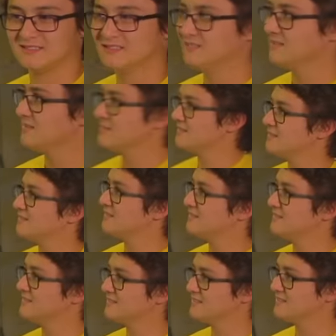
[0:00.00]

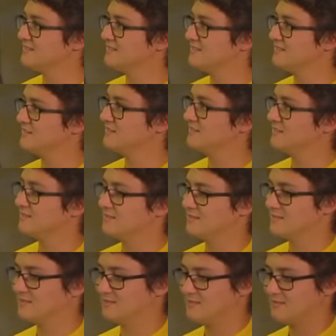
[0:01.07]

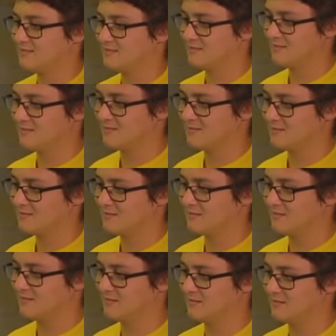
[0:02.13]

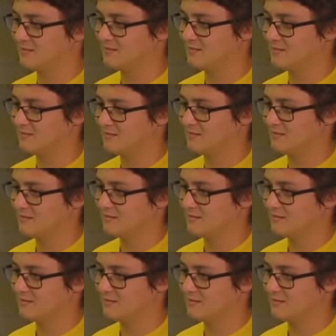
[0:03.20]
The person shown says nothing.